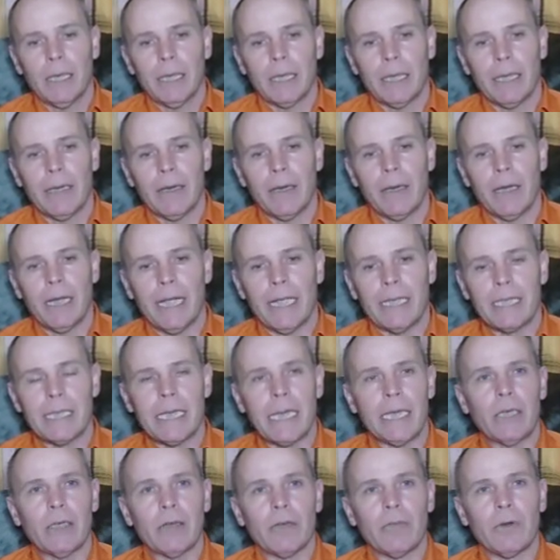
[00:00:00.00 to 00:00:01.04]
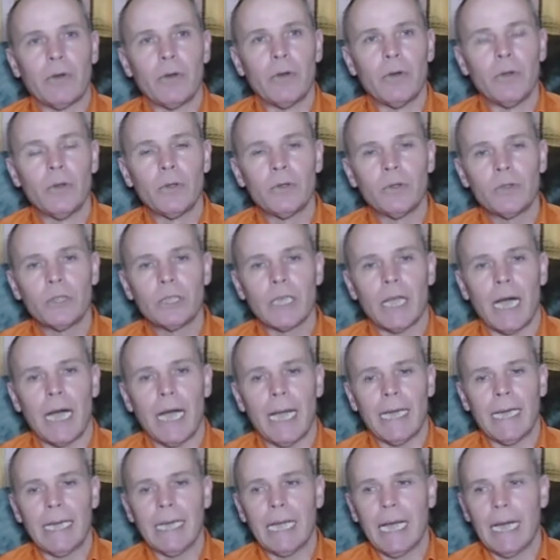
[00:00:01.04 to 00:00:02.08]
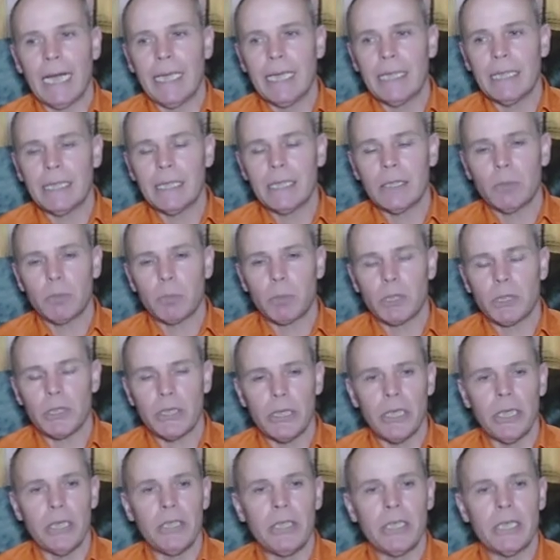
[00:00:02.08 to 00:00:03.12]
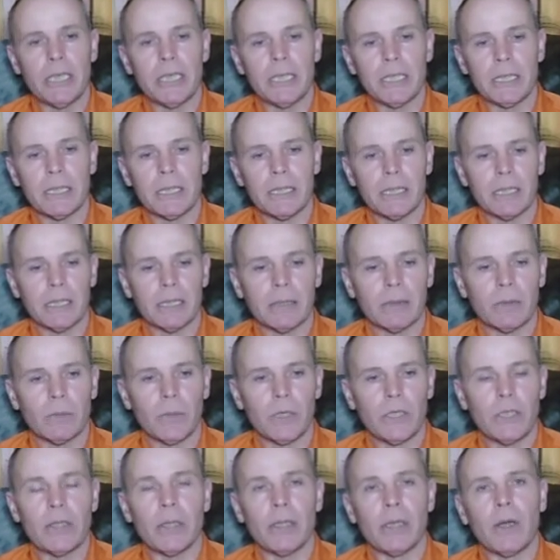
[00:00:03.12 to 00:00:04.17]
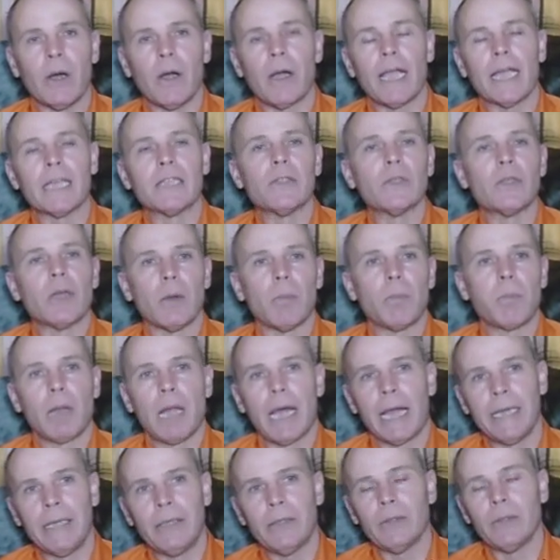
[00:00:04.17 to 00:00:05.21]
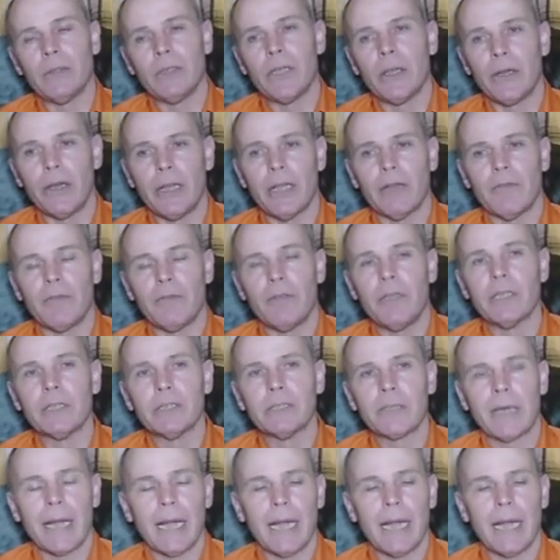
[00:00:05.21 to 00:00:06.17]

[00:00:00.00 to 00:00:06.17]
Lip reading: There are a set of rules, guidelines, procedures which the dog has to comply to during a field